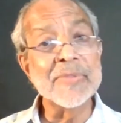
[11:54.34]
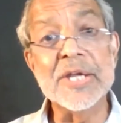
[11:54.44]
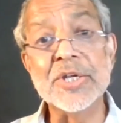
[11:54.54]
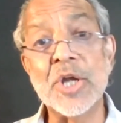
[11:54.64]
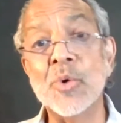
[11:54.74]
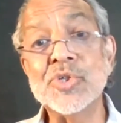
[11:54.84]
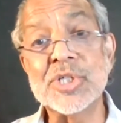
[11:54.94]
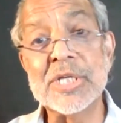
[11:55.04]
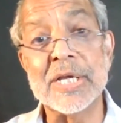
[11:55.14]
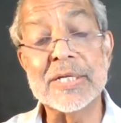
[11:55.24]
come they don't
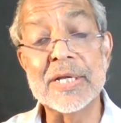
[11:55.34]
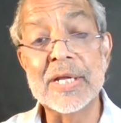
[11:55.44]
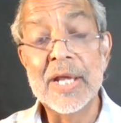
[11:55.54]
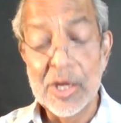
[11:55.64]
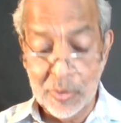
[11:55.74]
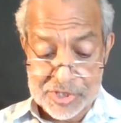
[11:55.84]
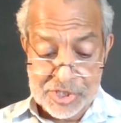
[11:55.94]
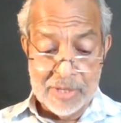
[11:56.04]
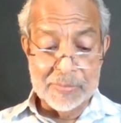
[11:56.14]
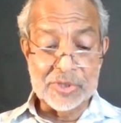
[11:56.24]
see it?
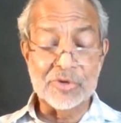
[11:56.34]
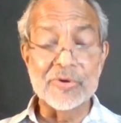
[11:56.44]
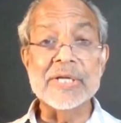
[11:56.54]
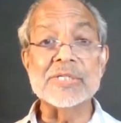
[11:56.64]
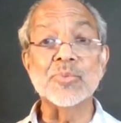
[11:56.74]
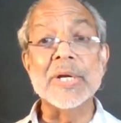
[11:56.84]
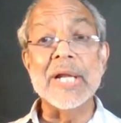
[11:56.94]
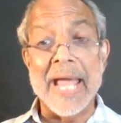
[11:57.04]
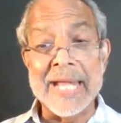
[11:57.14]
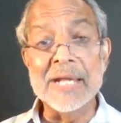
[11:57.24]
Question number three is,
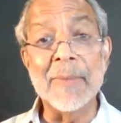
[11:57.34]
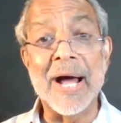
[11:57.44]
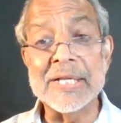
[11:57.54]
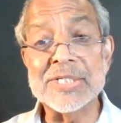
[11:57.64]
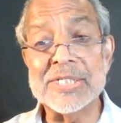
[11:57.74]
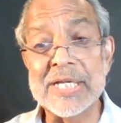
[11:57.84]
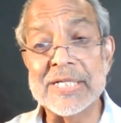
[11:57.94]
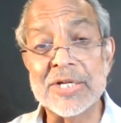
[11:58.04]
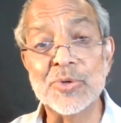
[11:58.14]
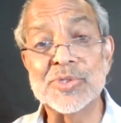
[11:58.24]
will anybody see
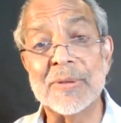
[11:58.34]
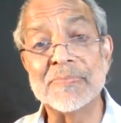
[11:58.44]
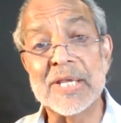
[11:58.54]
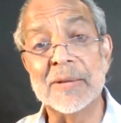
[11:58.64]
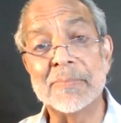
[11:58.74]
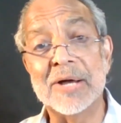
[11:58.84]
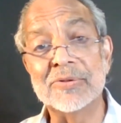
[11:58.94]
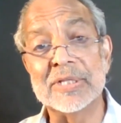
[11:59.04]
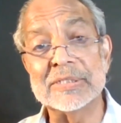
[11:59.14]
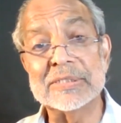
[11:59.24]
it and do something
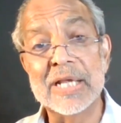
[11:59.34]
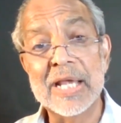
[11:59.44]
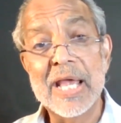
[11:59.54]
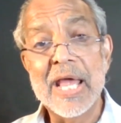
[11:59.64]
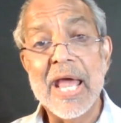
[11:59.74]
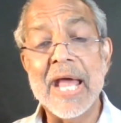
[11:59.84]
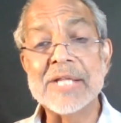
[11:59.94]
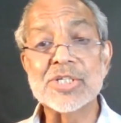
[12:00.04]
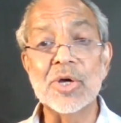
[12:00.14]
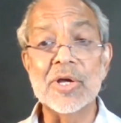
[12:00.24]
about this? Quickly.
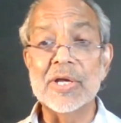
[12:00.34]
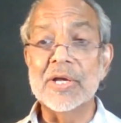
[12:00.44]
And,